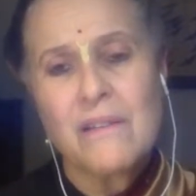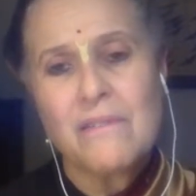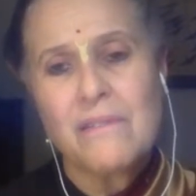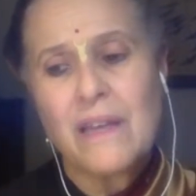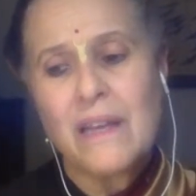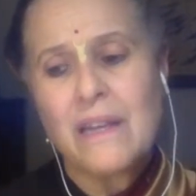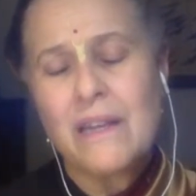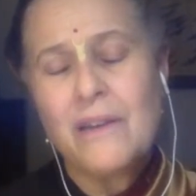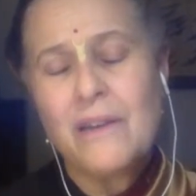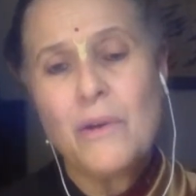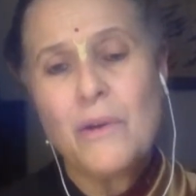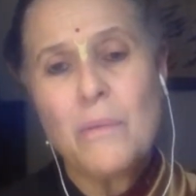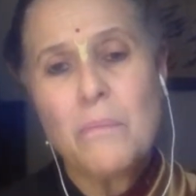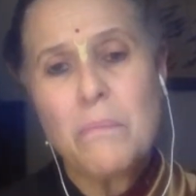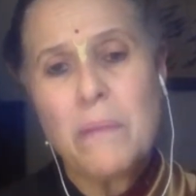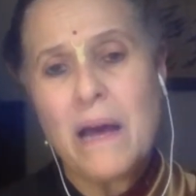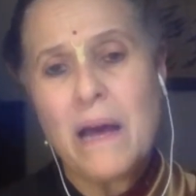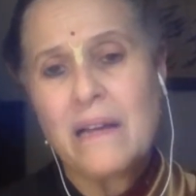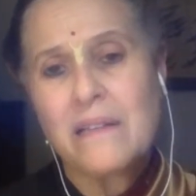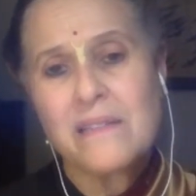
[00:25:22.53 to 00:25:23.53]
that in her
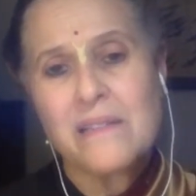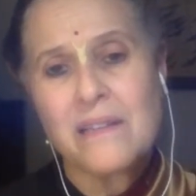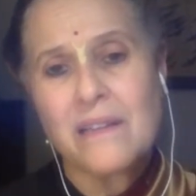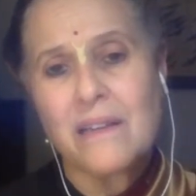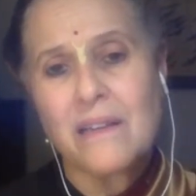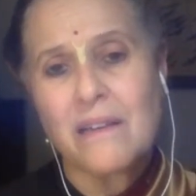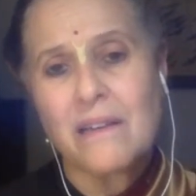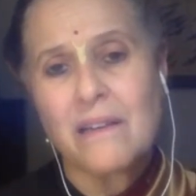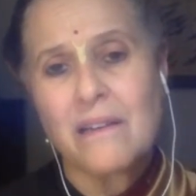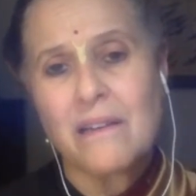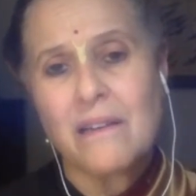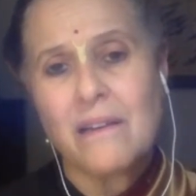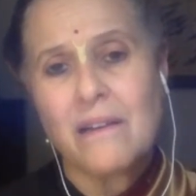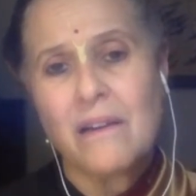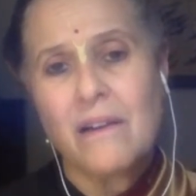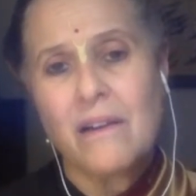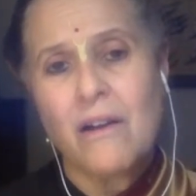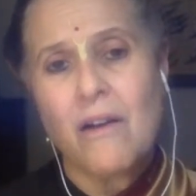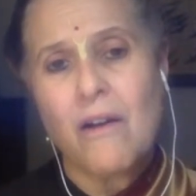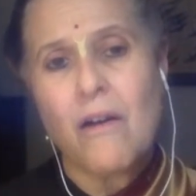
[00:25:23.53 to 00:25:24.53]
basket,
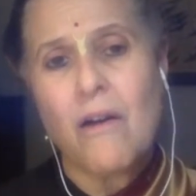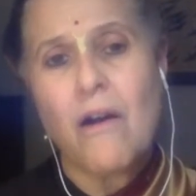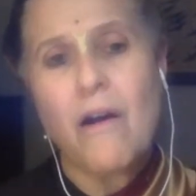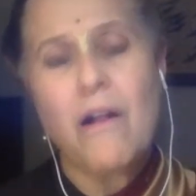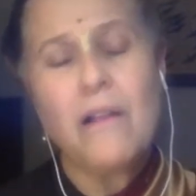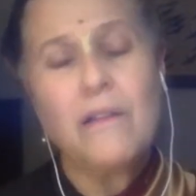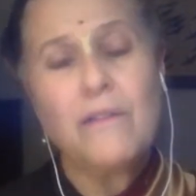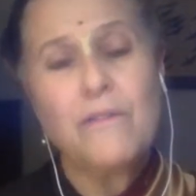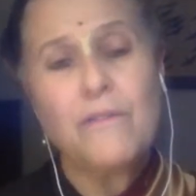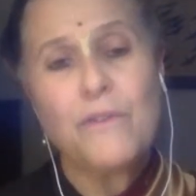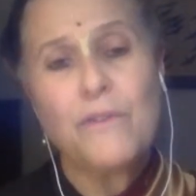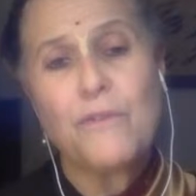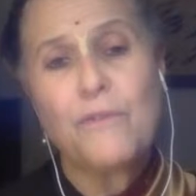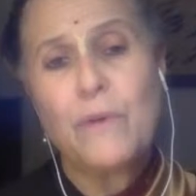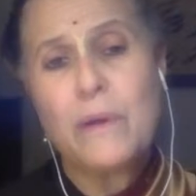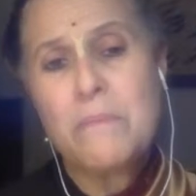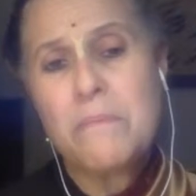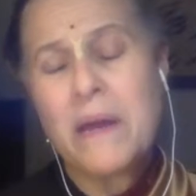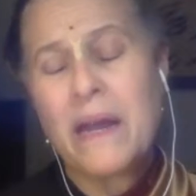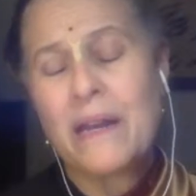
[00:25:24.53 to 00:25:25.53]
all of the
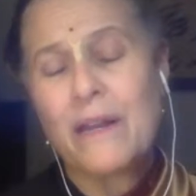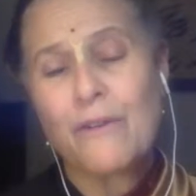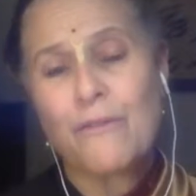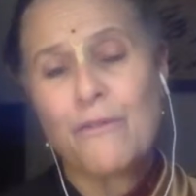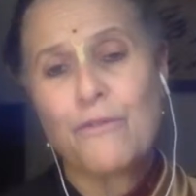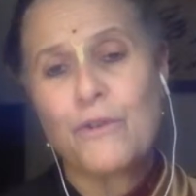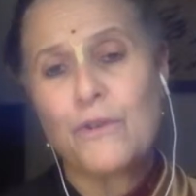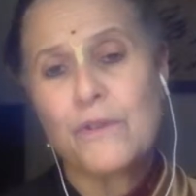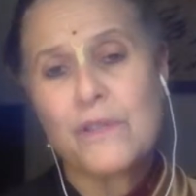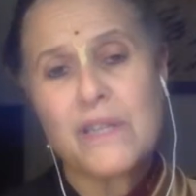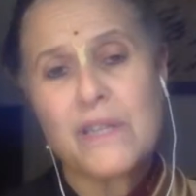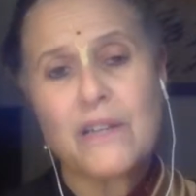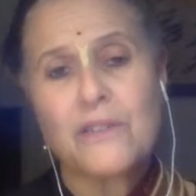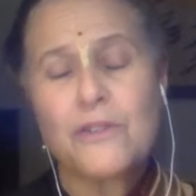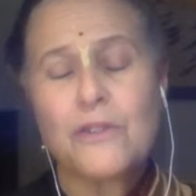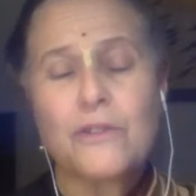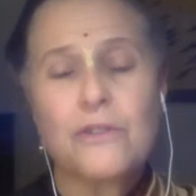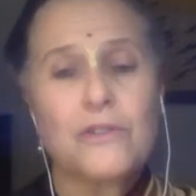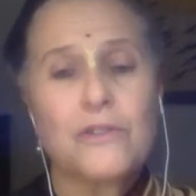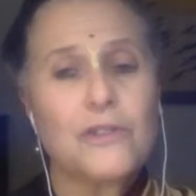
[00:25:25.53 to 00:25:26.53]
remaining fruits had
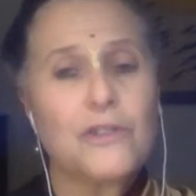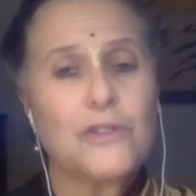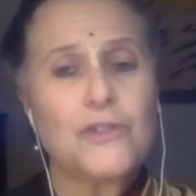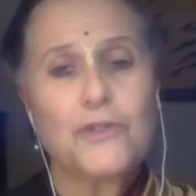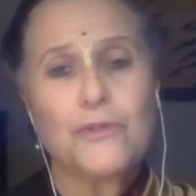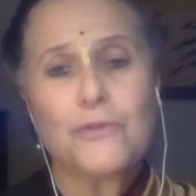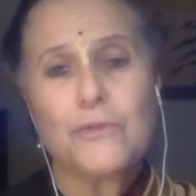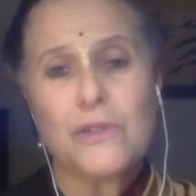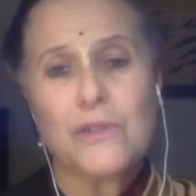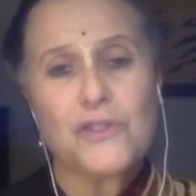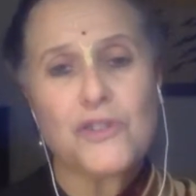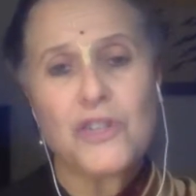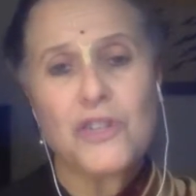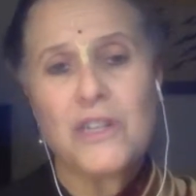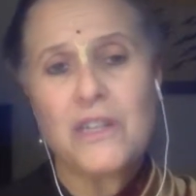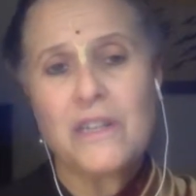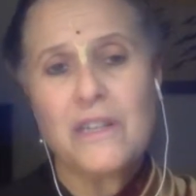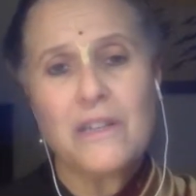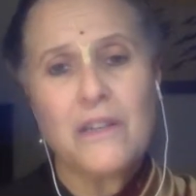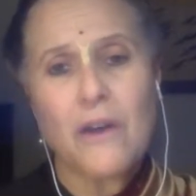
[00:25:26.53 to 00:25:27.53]
turned to jewels. She
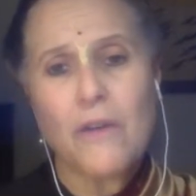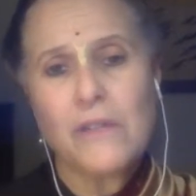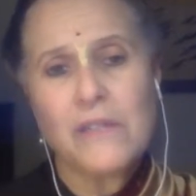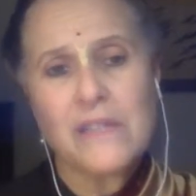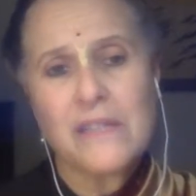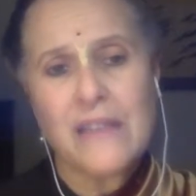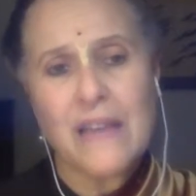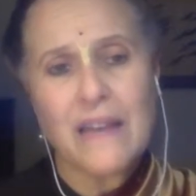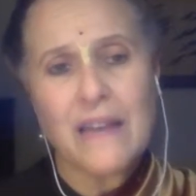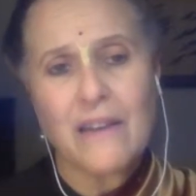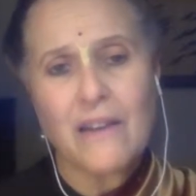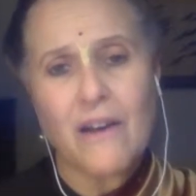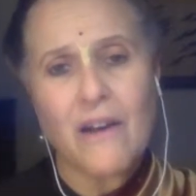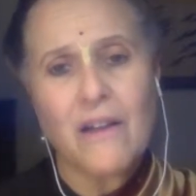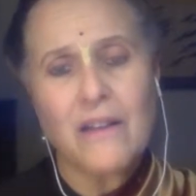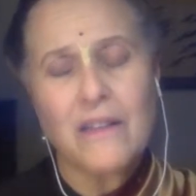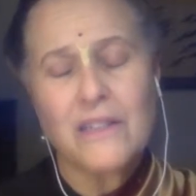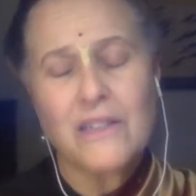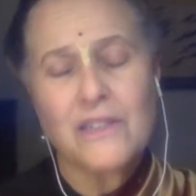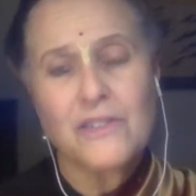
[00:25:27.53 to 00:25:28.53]
didn't notice that at
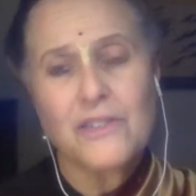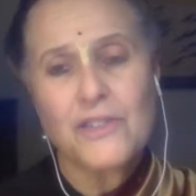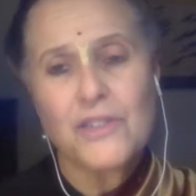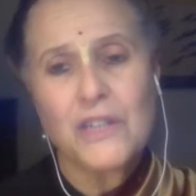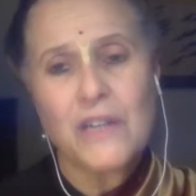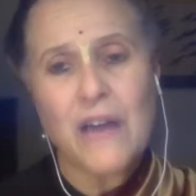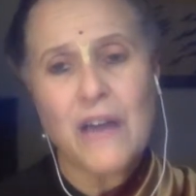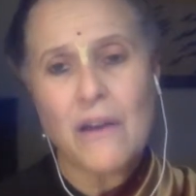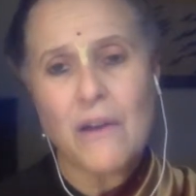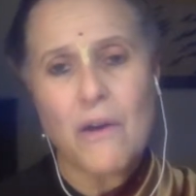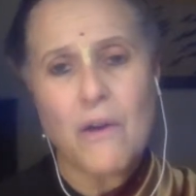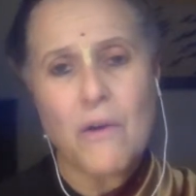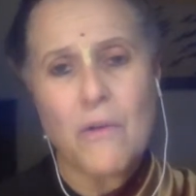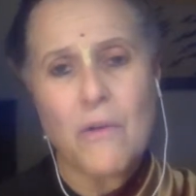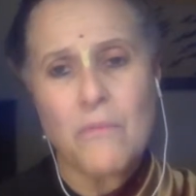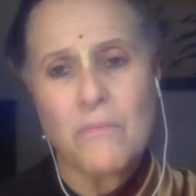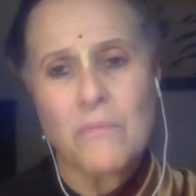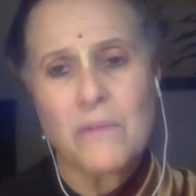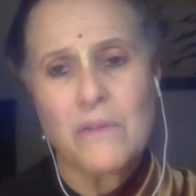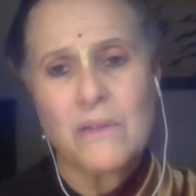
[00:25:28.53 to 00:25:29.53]
all until she got
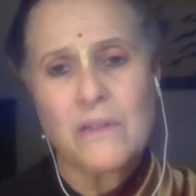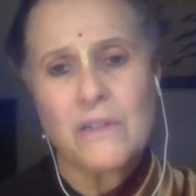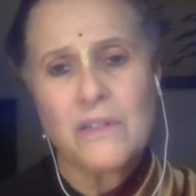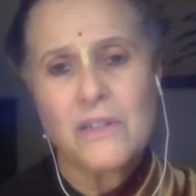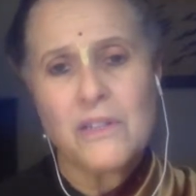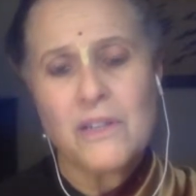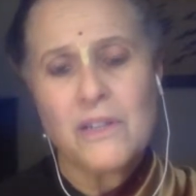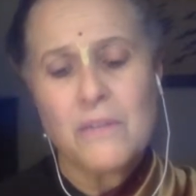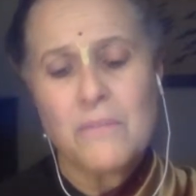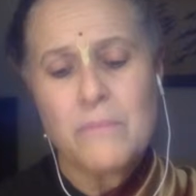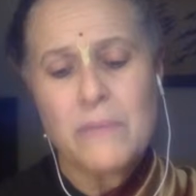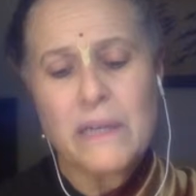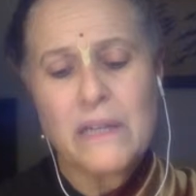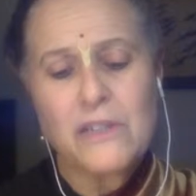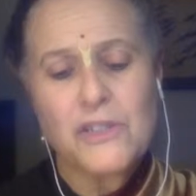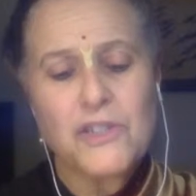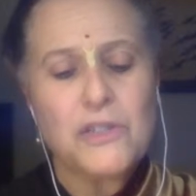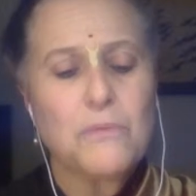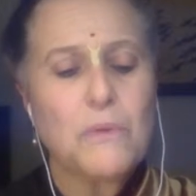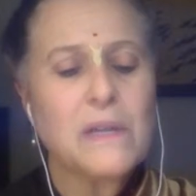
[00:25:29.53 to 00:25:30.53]
home,
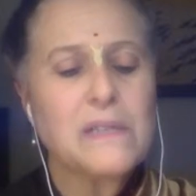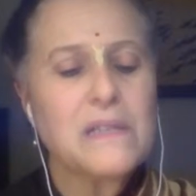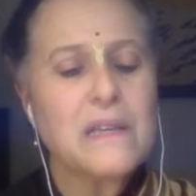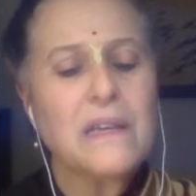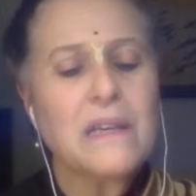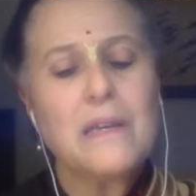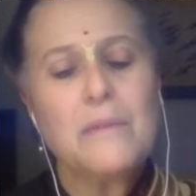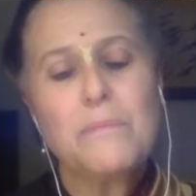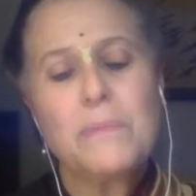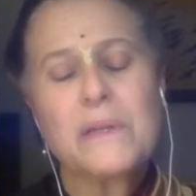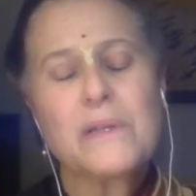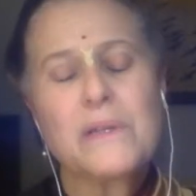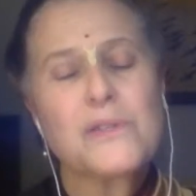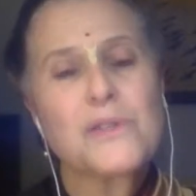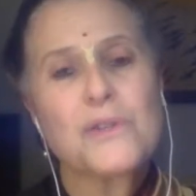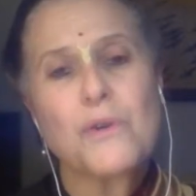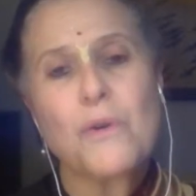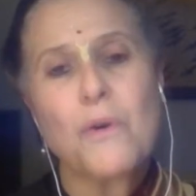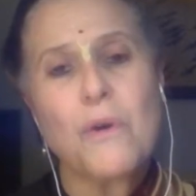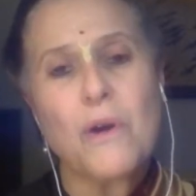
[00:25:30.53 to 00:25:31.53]
because she wasn't keeping
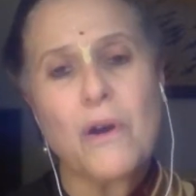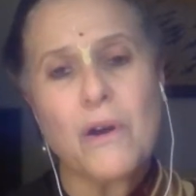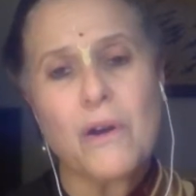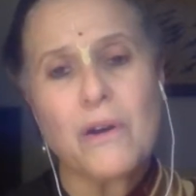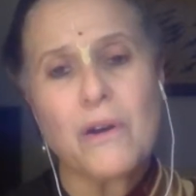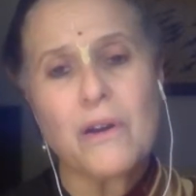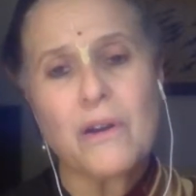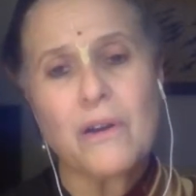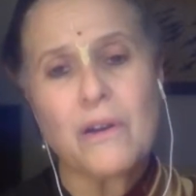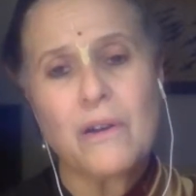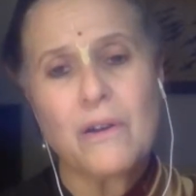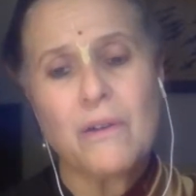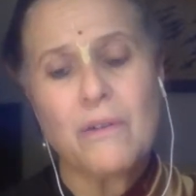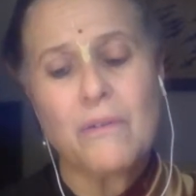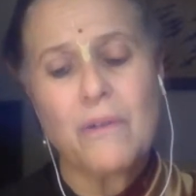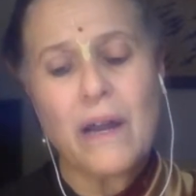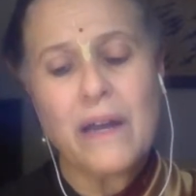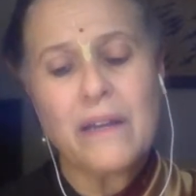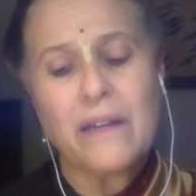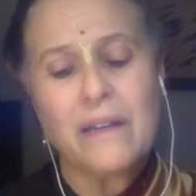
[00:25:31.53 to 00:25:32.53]
score,
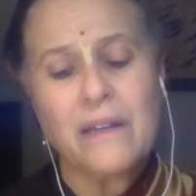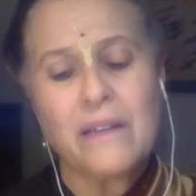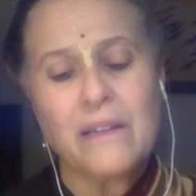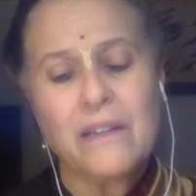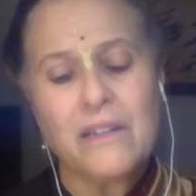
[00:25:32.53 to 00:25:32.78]
right?